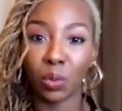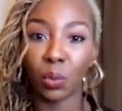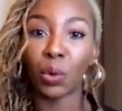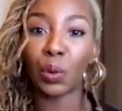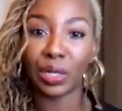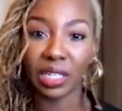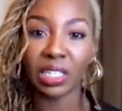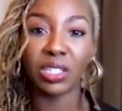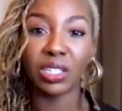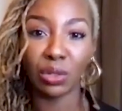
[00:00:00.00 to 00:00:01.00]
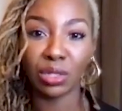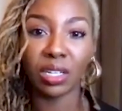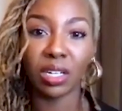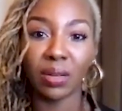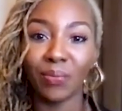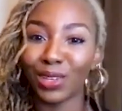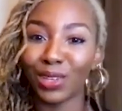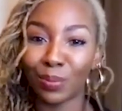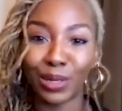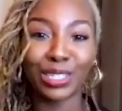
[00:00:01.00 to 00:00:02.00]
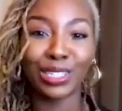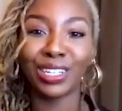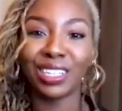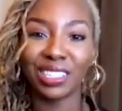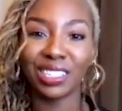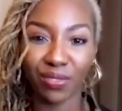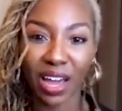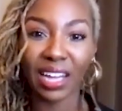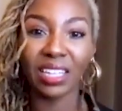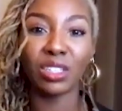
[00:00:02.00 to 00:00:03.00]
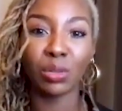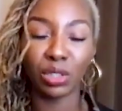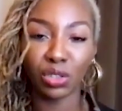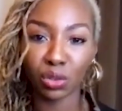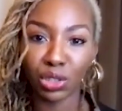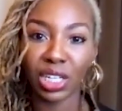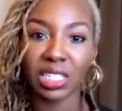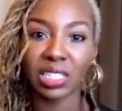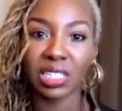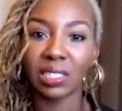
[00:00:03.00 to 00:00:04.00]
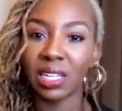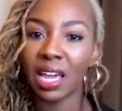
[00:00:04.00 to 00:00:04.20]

We're going to continue to push, to fight, to ensure justice.